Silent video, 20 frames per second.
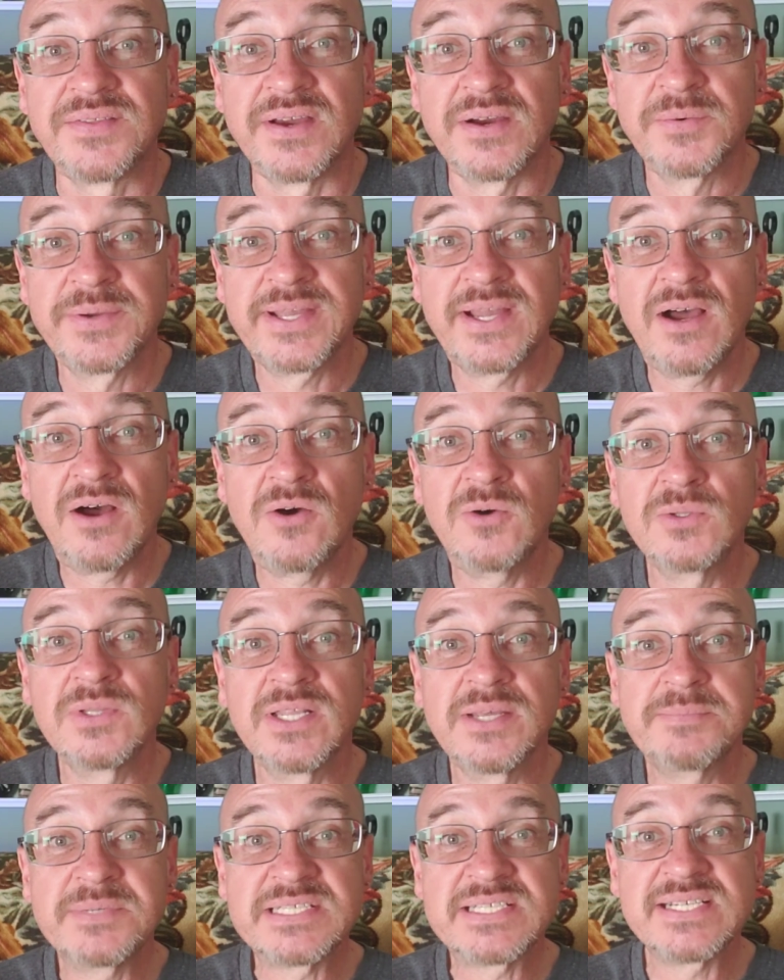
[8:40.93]
There we go,
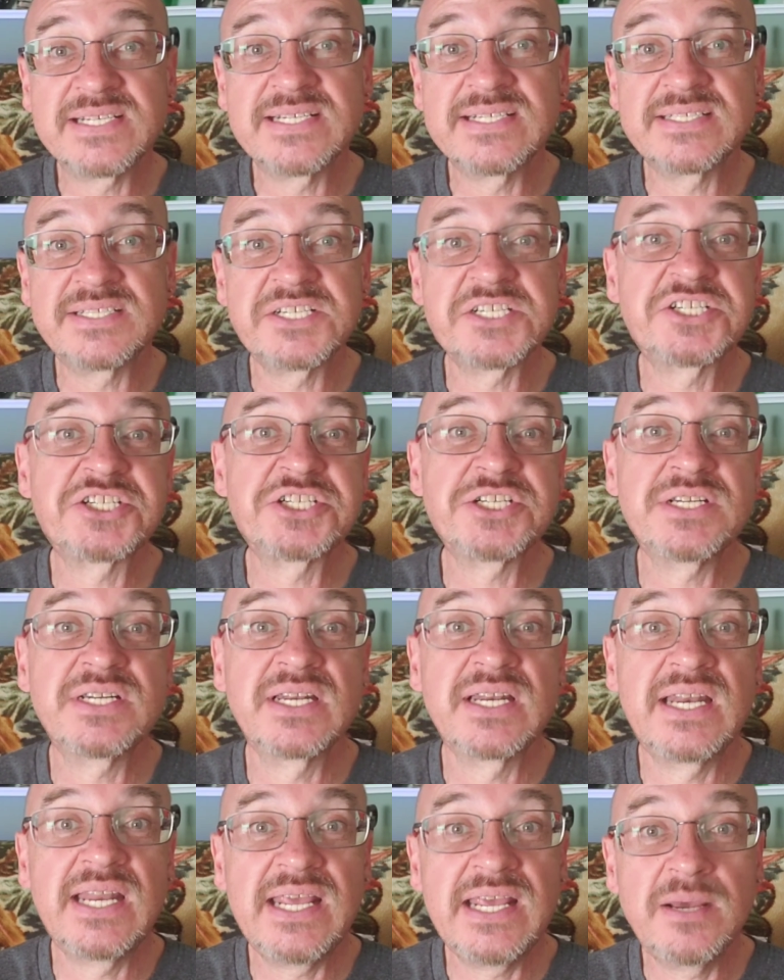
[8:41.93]
limited
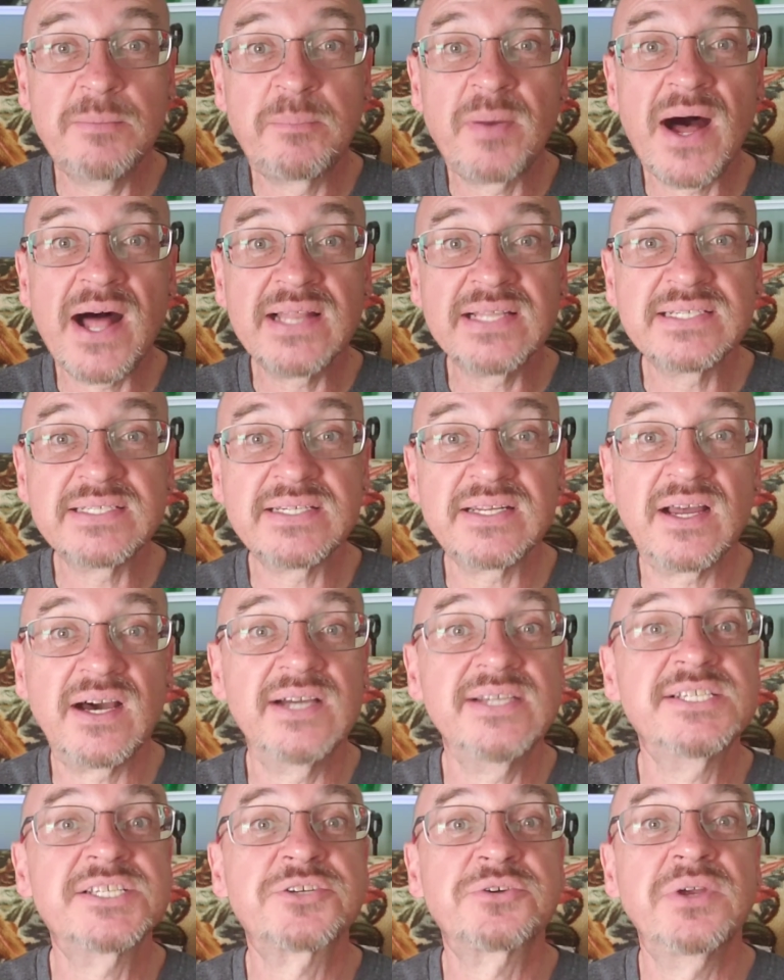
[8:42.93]
edition Neapolitan
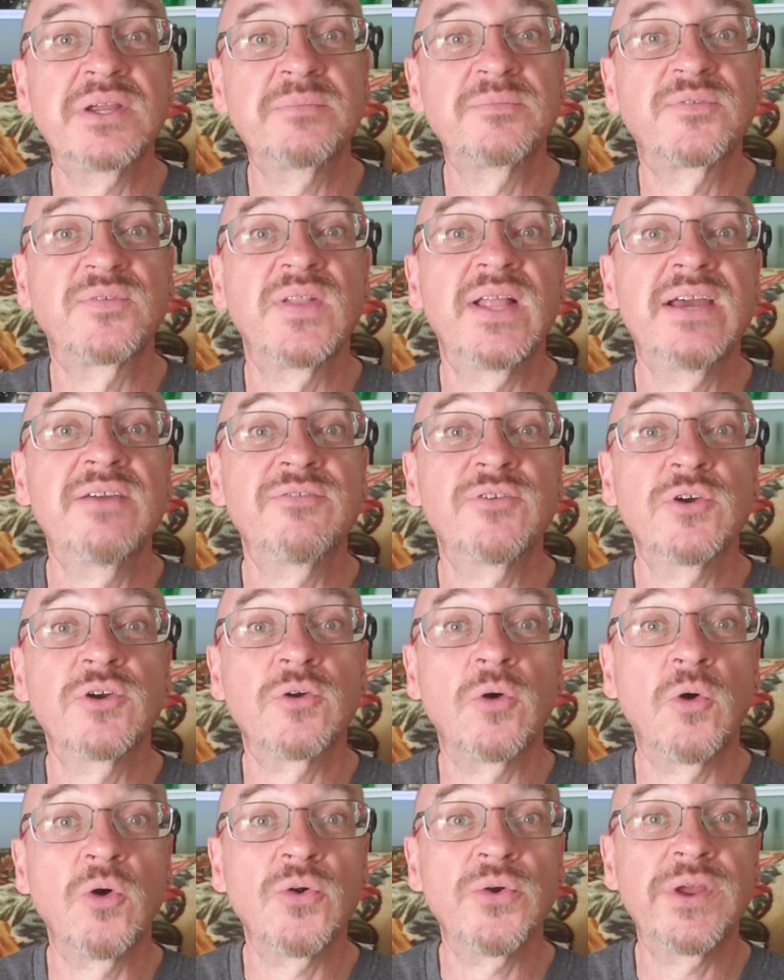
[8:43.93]
ice cream flavored
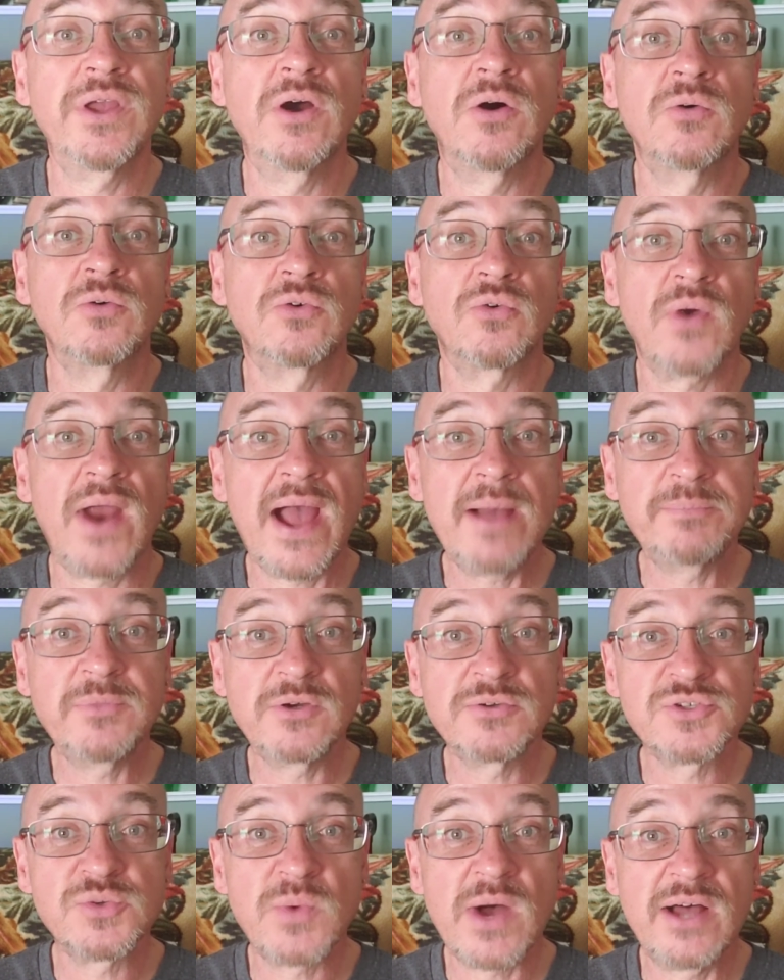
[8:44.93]
Oreo. Grab
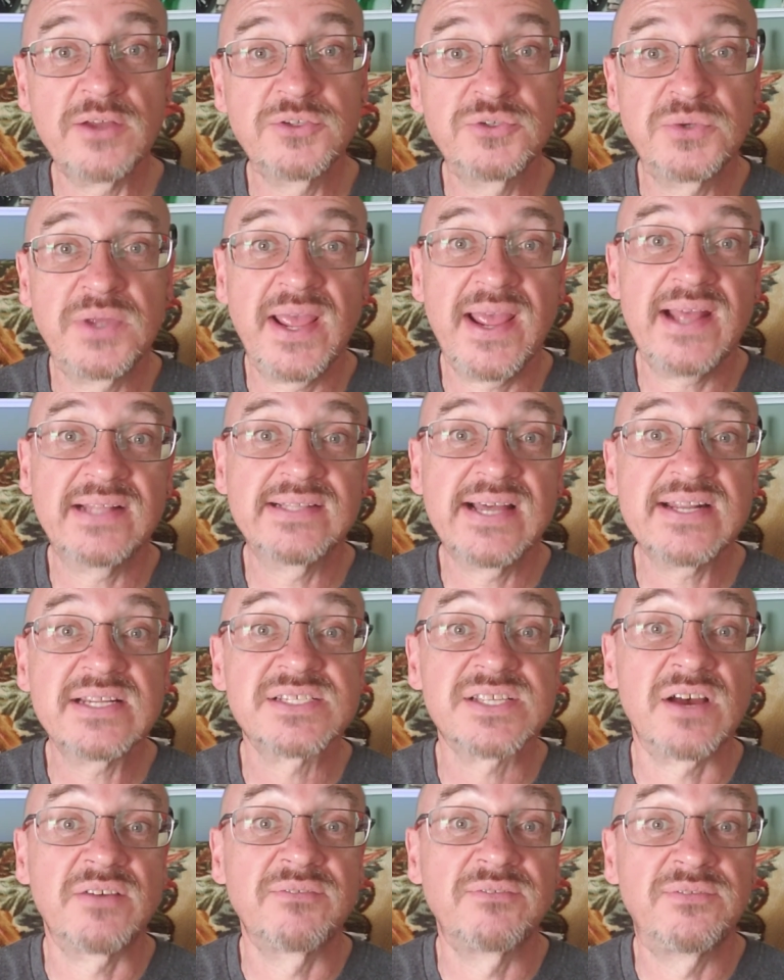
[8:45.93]
those while you can. That
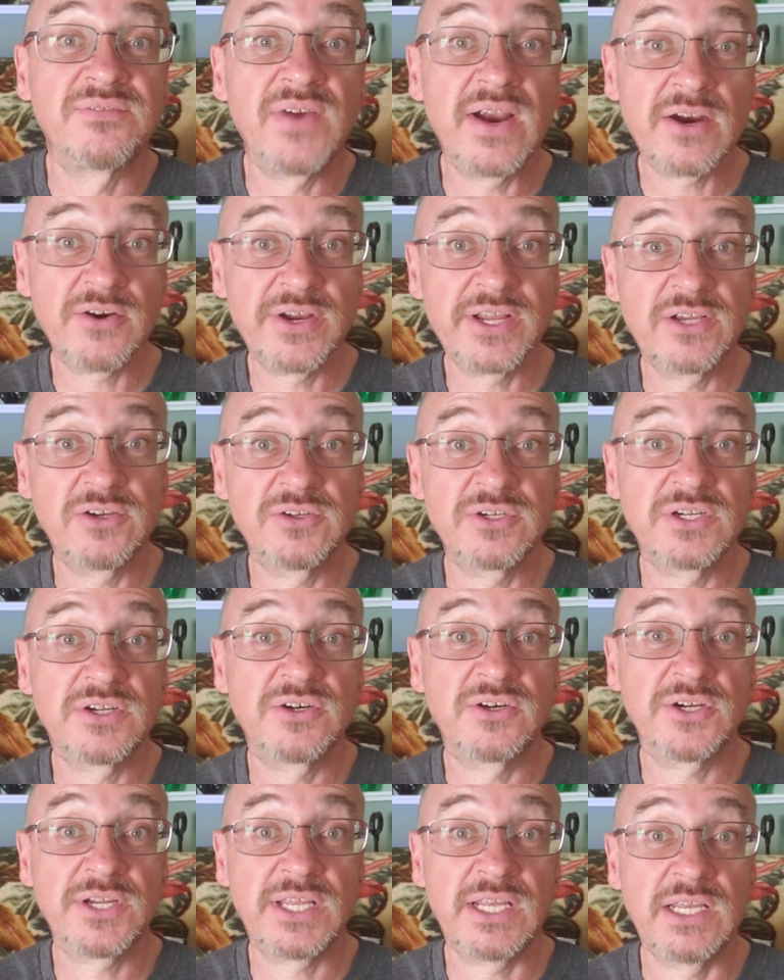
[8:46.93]
is a very good
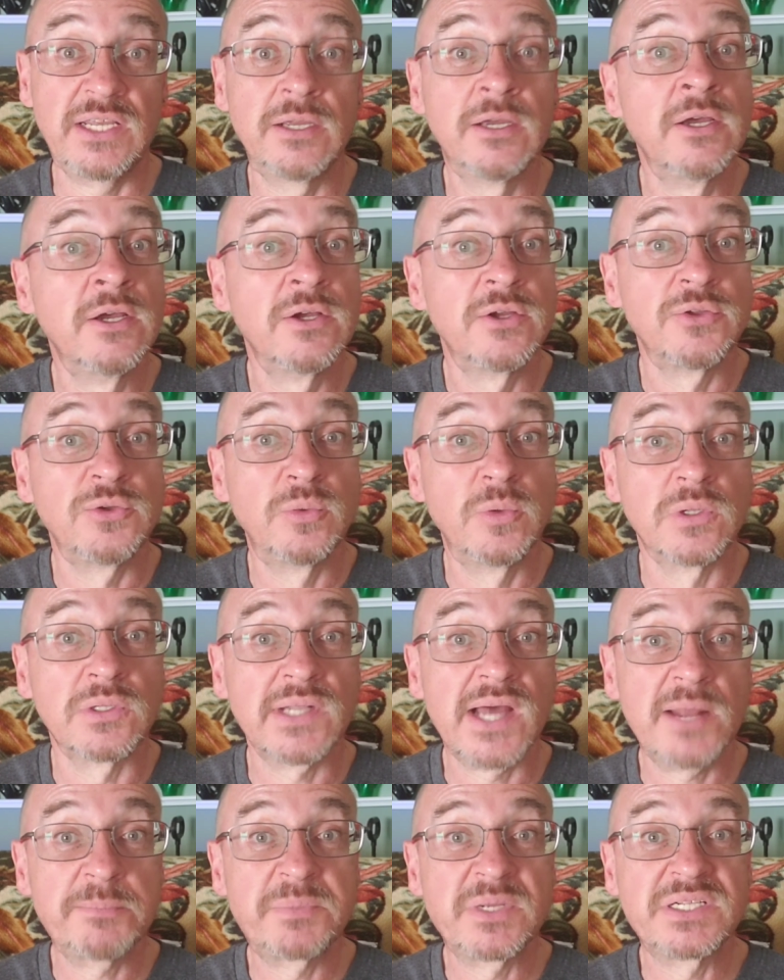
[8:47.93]
cookie. You will
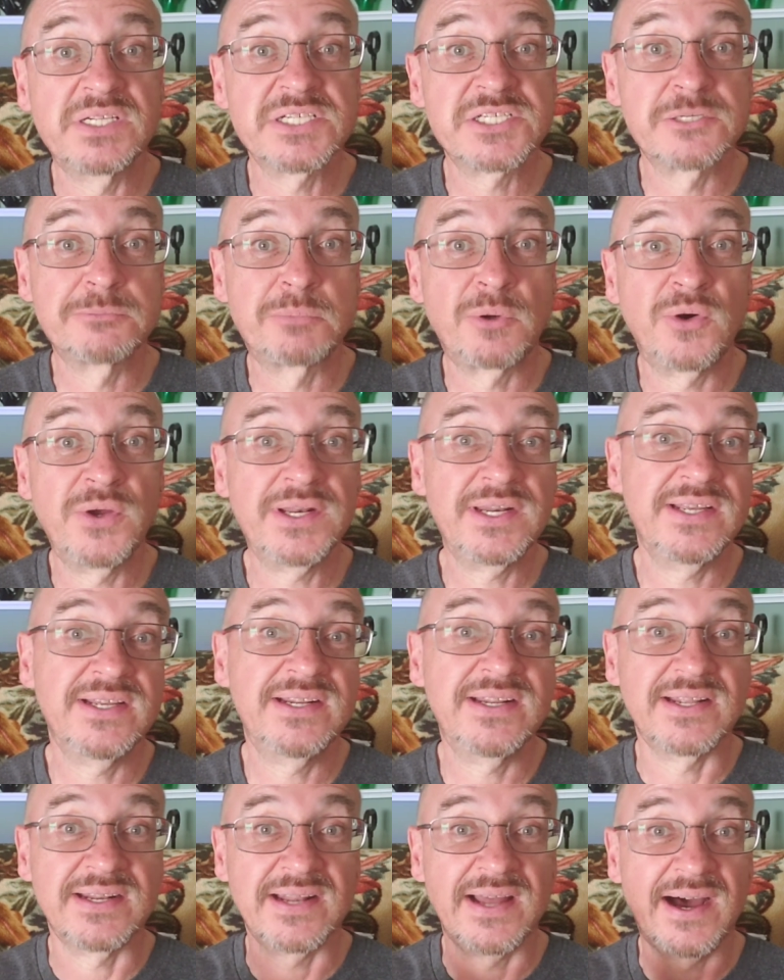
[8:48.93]
not be
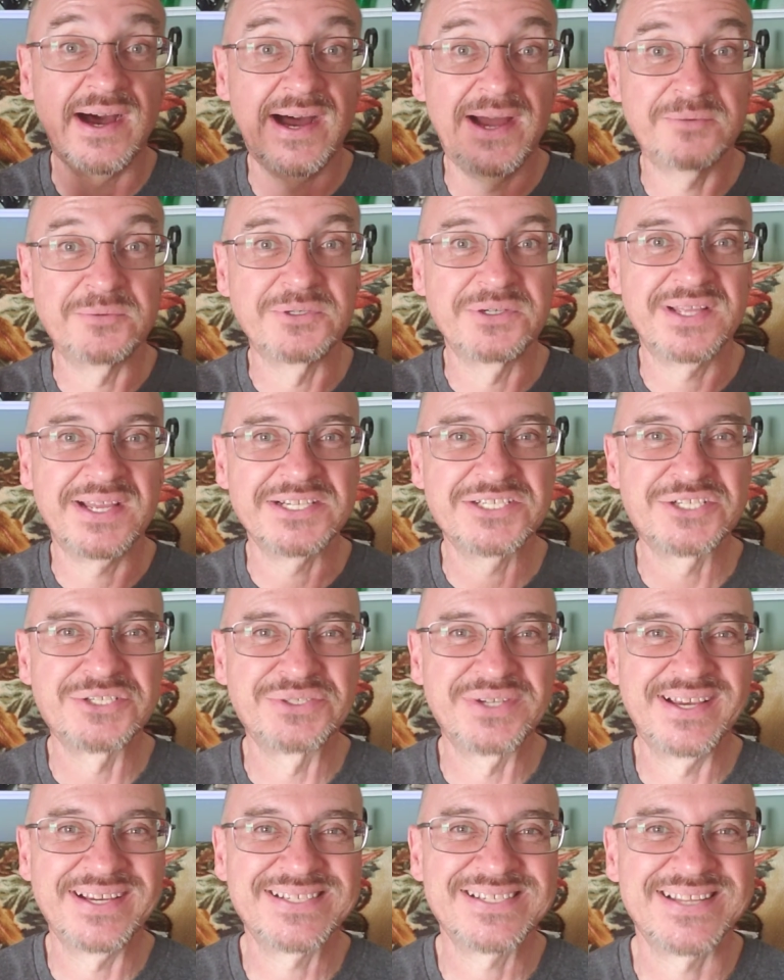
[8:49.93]
disappointed, and I will catch you
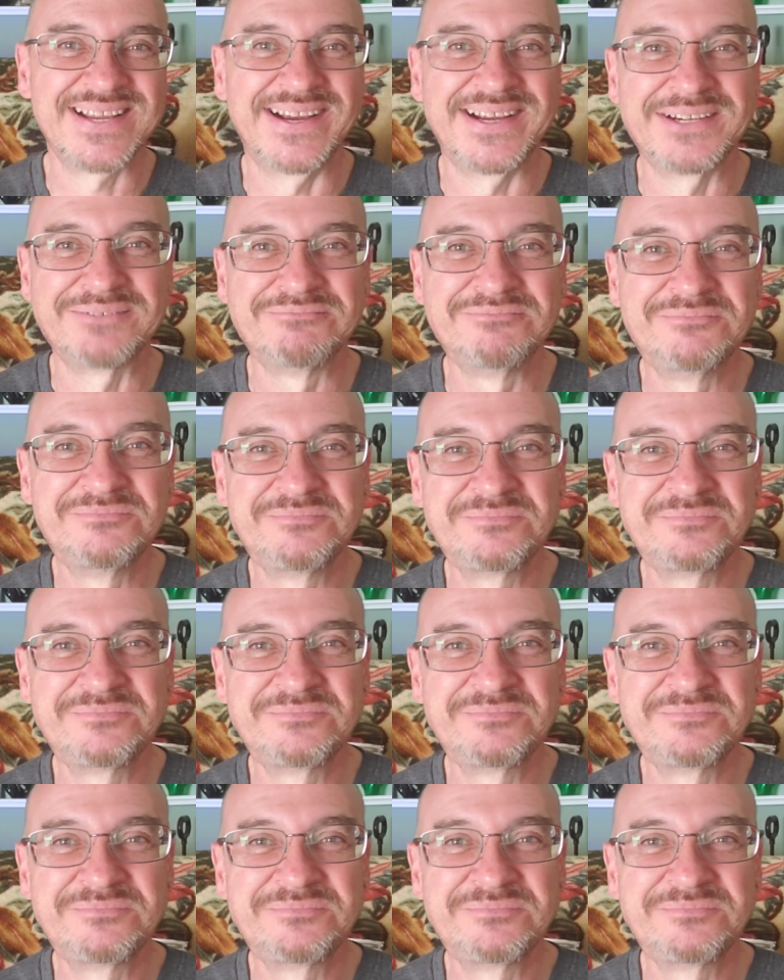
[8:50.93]
next time.